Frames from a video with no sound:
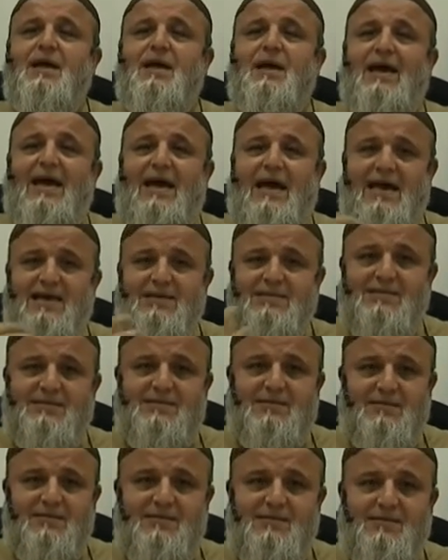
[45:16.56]

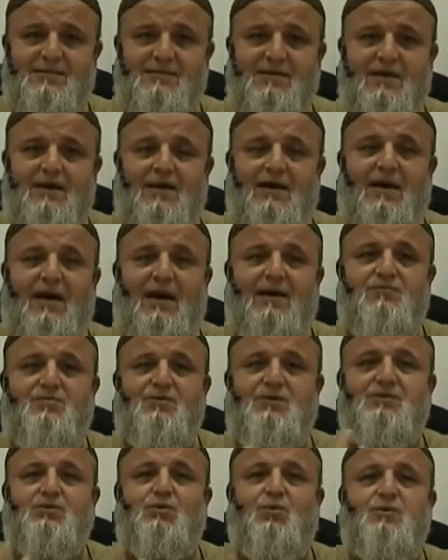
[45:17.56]
hastens and
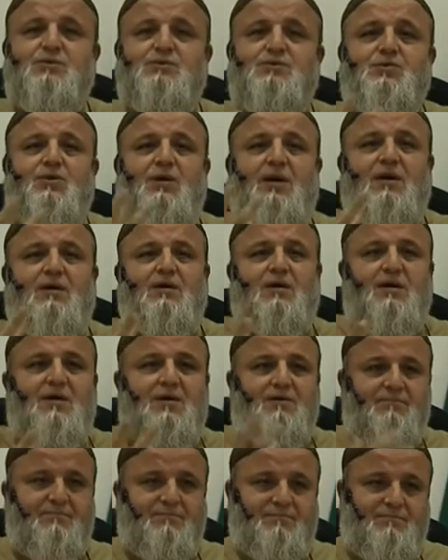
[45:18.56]
resorts to
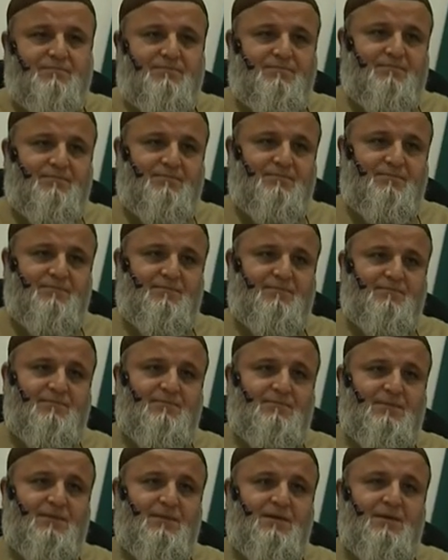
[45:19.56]
haram.
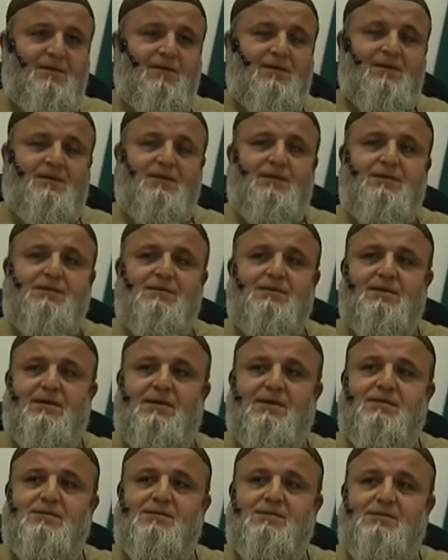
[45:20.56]
This
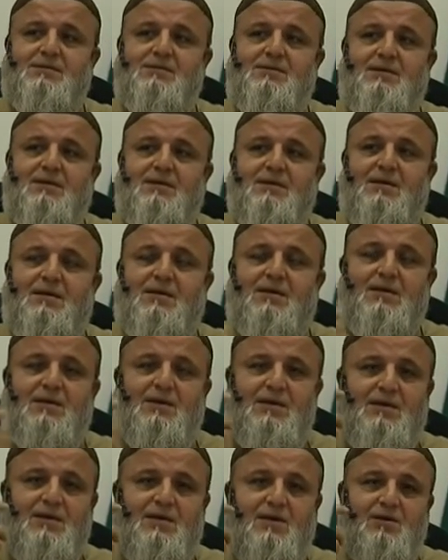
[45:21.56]
is
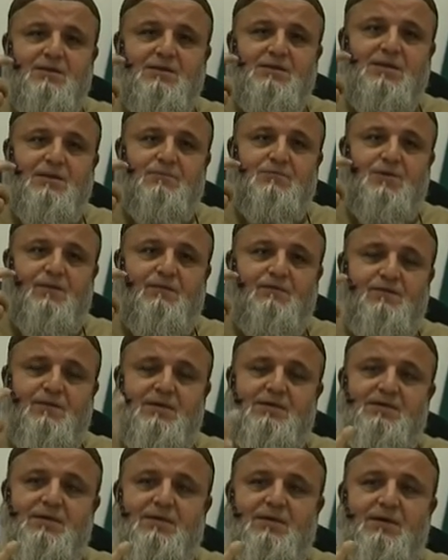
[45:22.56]
the concept of
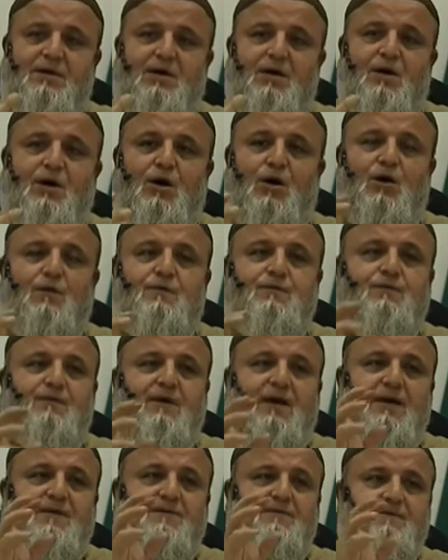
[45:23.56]
rizq of
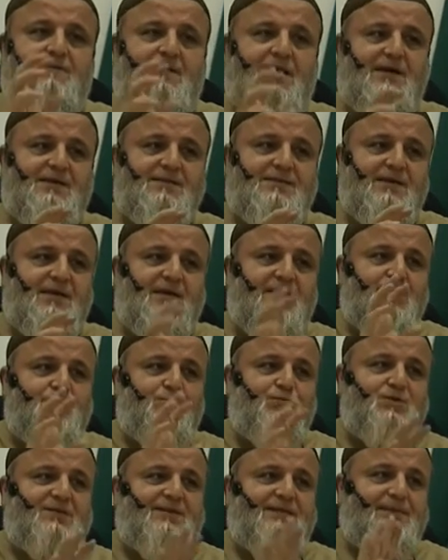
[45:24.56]
a fasiq
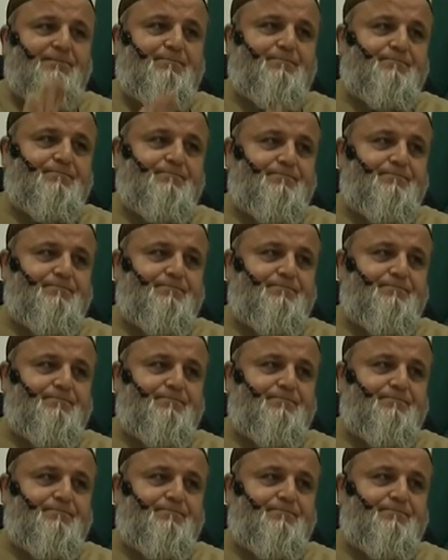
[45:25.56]
Muslim.